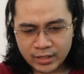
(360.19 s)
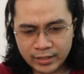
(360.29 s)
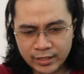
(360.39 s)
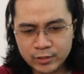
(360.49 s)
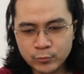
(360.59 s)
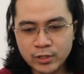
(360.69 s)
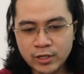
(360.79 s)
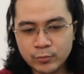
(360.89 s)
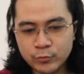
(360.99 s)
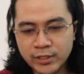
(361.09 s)
and it will
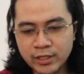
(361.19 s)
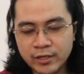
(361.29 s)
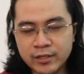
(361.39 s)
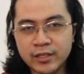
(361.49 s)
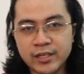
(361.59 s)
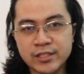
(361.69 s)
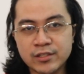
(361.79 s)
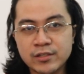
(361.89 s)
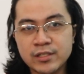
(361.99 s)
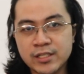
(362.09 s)
come with an RTX
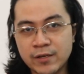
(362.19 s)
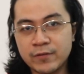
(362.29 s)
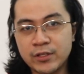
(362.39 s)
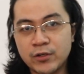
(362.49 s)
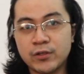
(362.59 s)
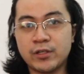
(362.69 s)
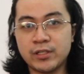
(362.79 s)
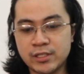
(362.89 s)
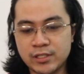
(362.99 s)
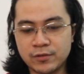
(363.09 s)
3070 or
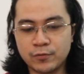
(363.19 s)
3060.